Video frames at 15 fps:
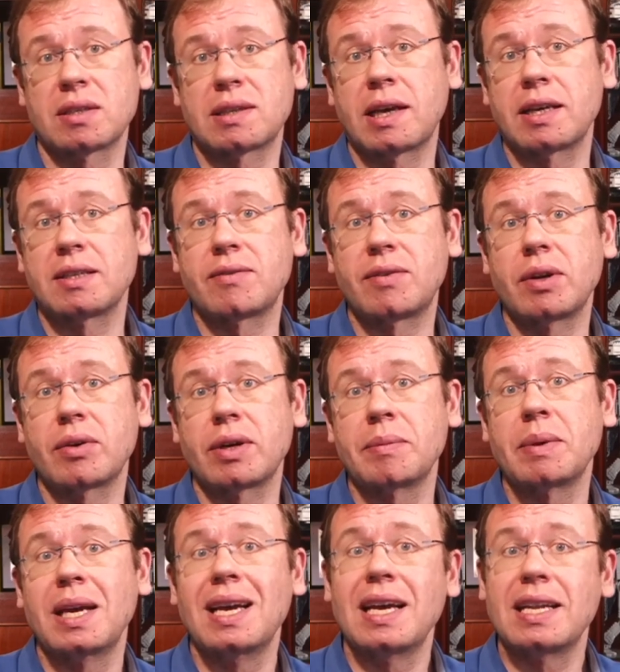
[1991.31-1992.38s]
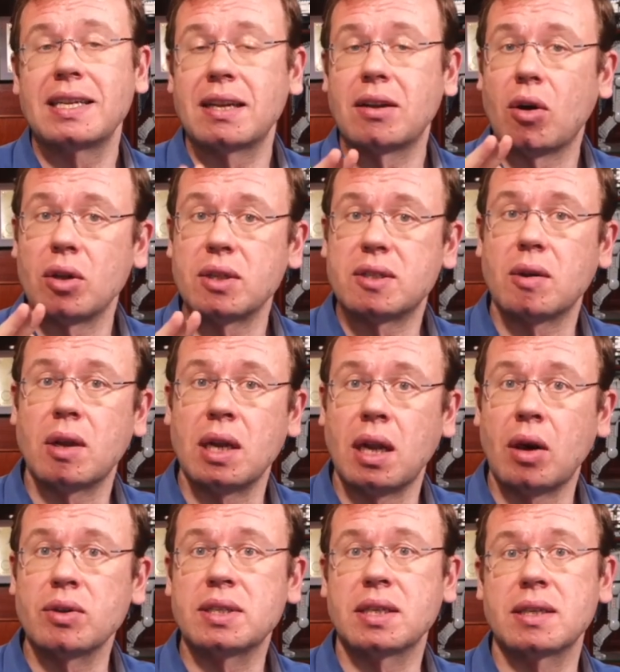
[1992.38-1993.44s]
Slice Theorem that also
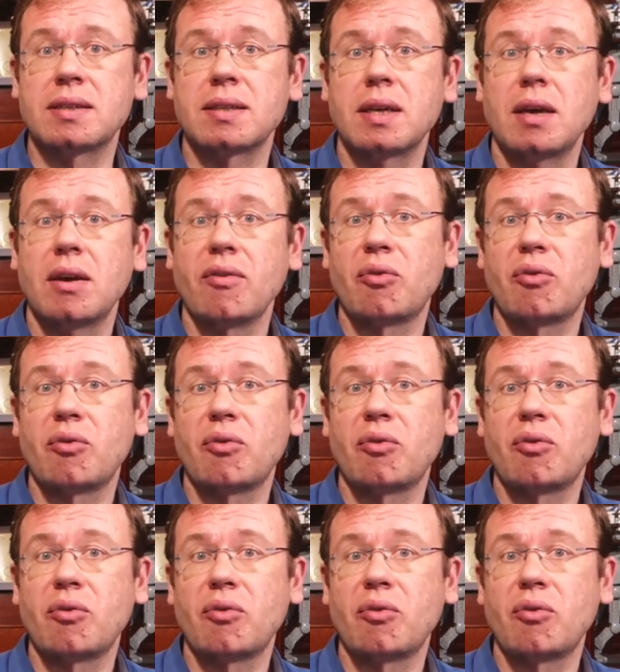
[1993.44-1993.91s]
allows us,